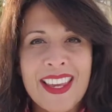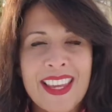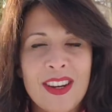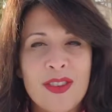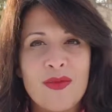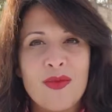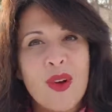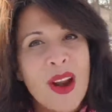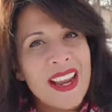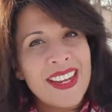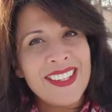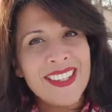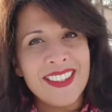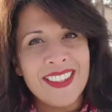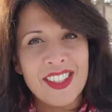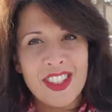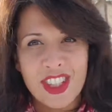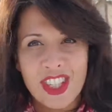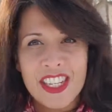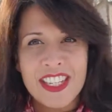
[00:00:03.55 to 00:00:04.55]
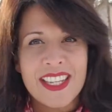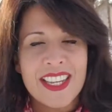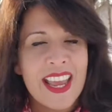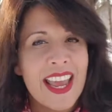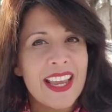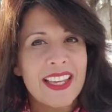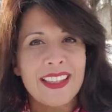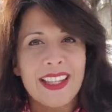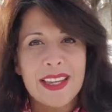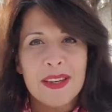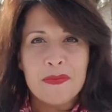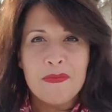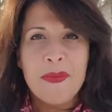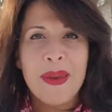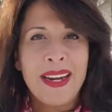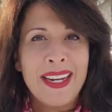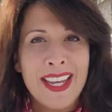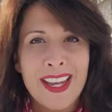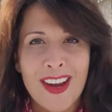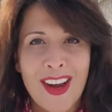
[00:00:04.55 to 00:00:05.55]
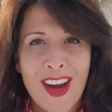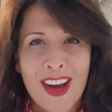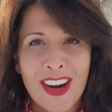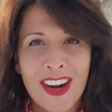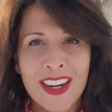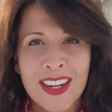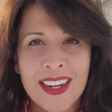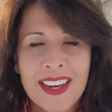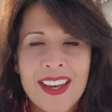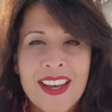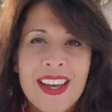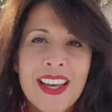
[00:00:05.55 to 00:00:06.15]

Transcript: in rent in the GTA like many are?